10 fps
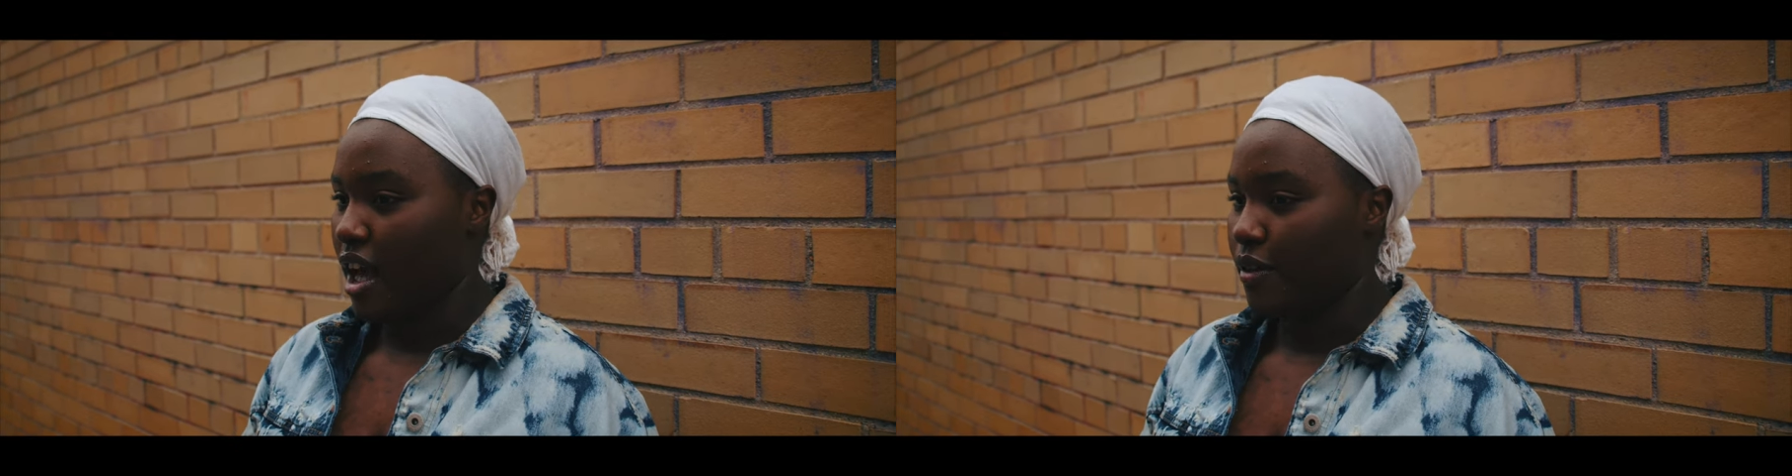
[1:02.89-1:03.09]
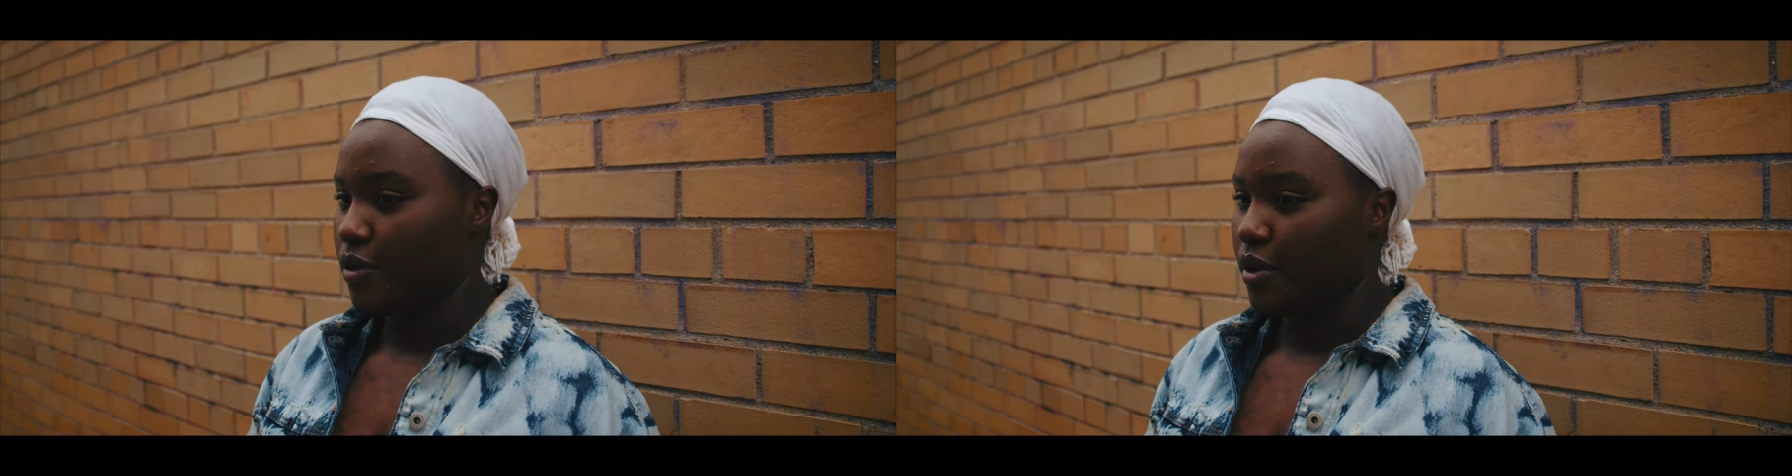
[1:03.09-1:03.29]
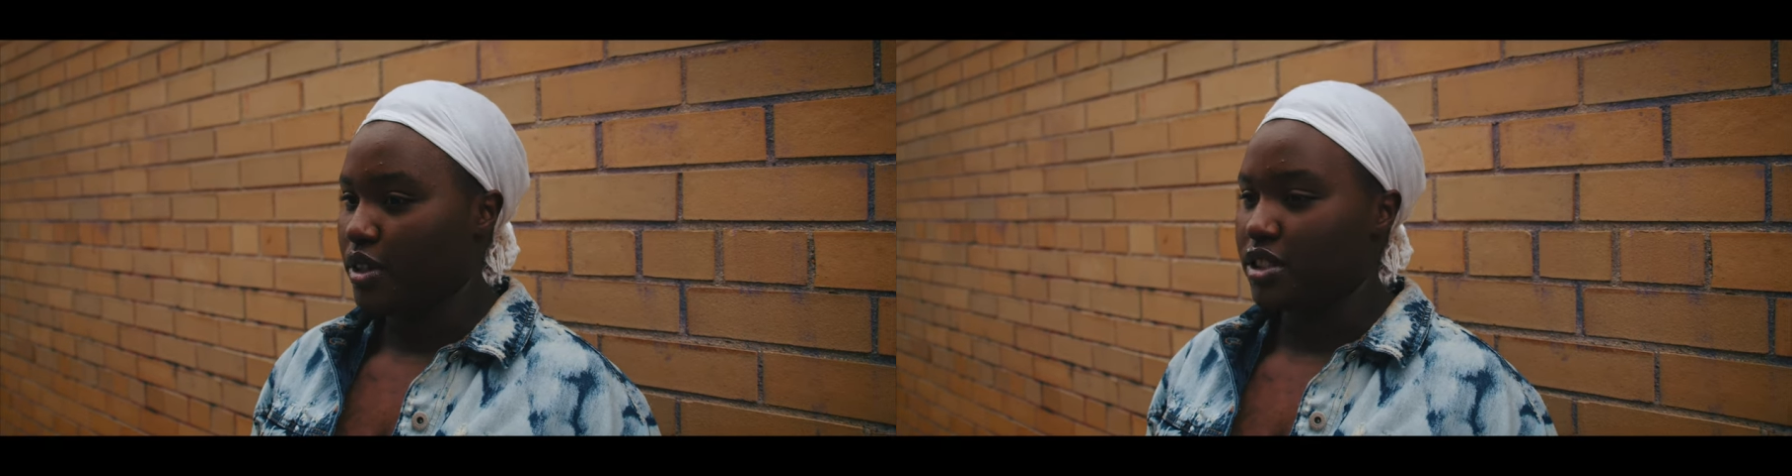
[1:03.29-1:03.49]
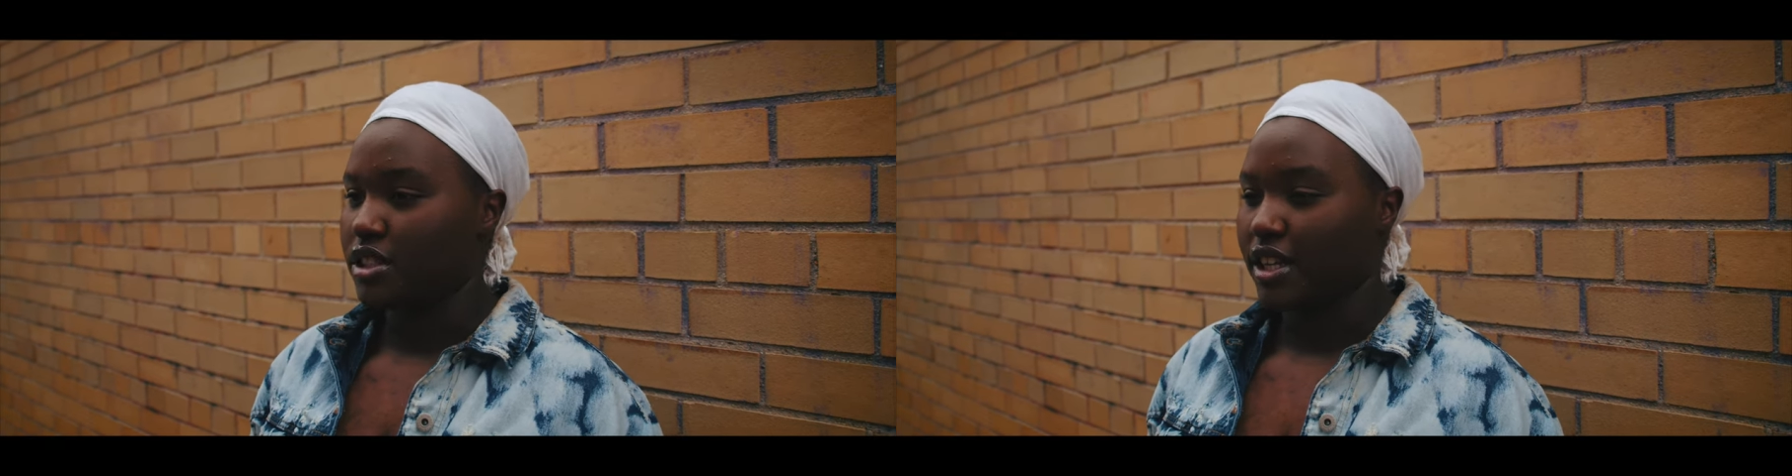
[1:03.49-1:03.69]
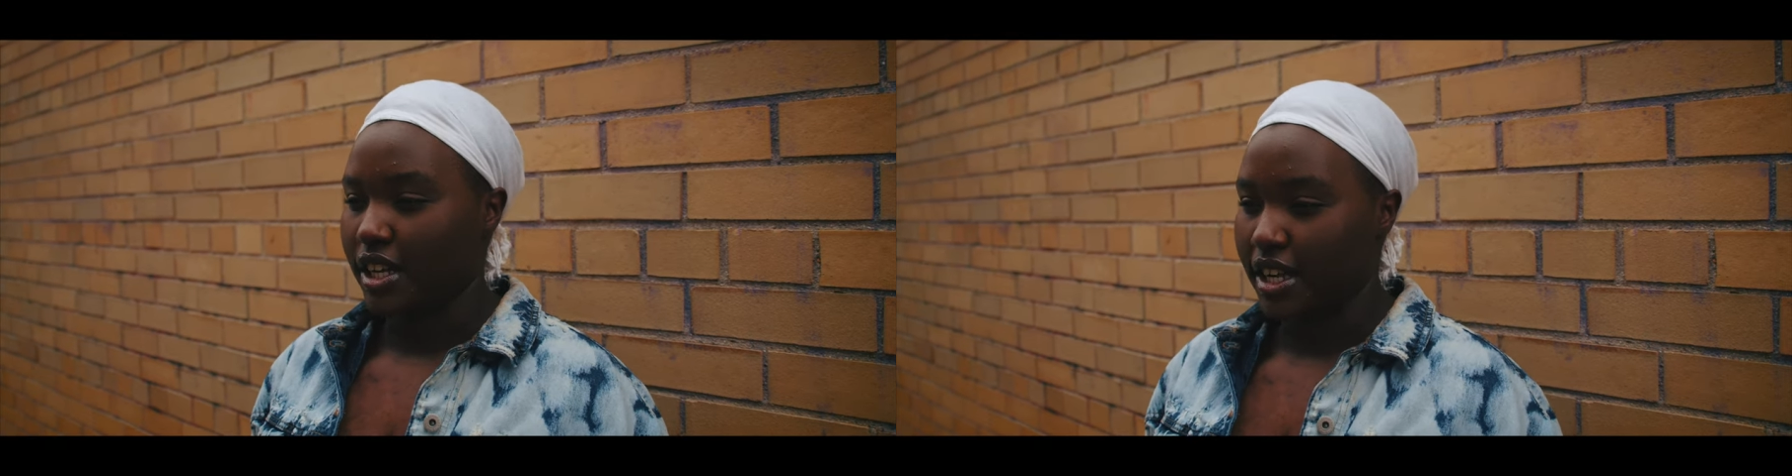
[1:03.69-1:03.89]
everyone
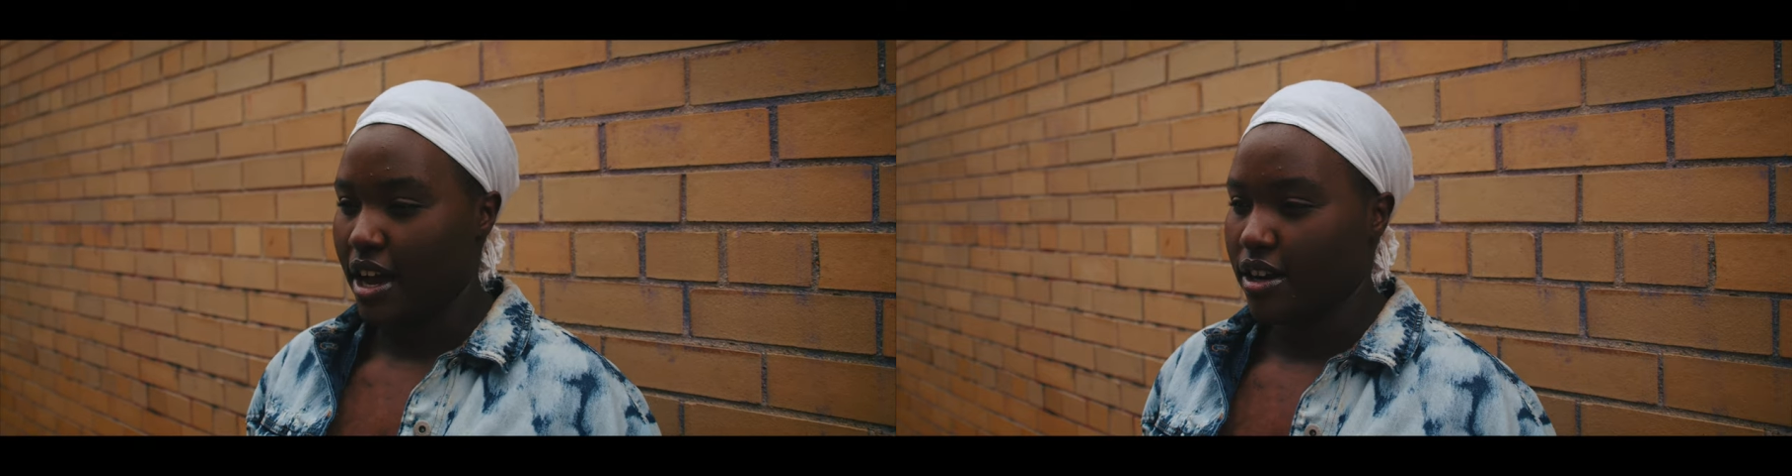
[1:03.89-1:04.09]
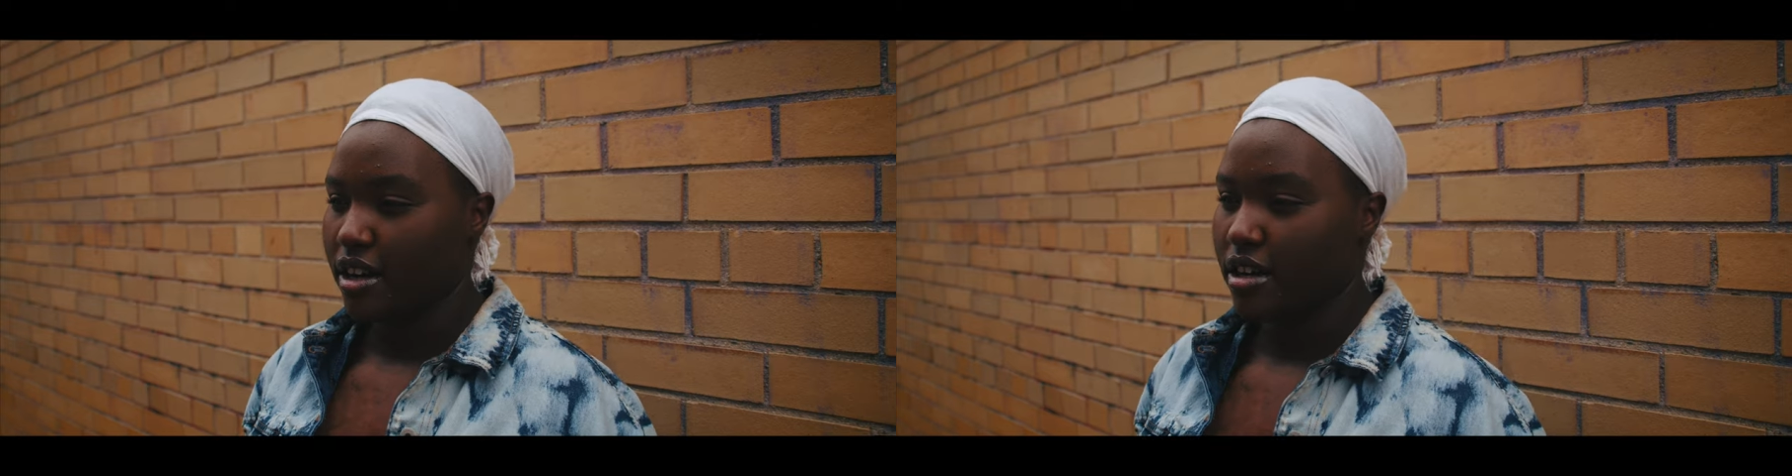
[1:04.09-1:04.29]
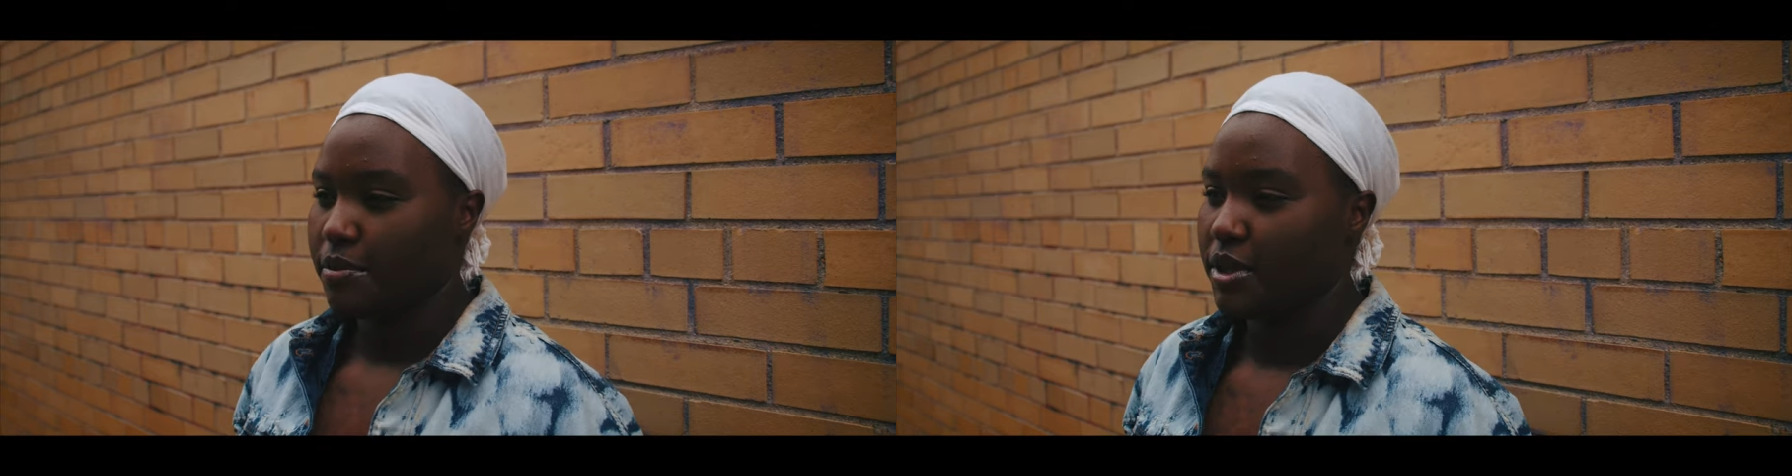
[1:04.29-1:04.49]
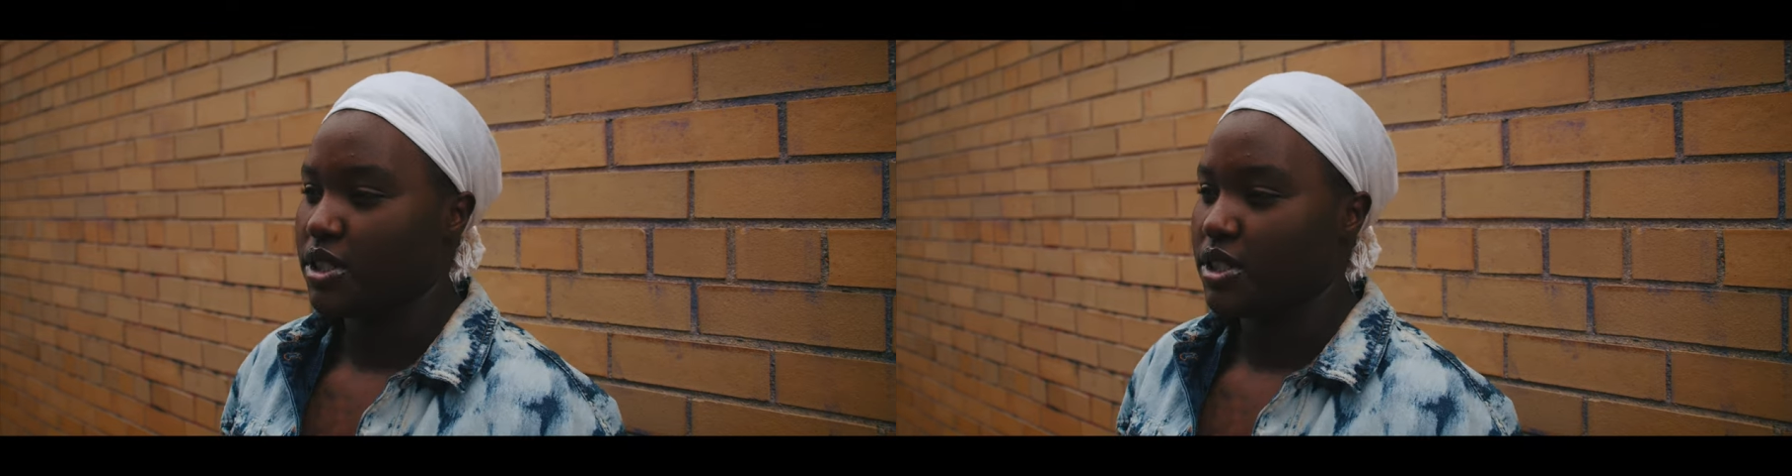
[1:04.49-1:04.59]
just looking down on her,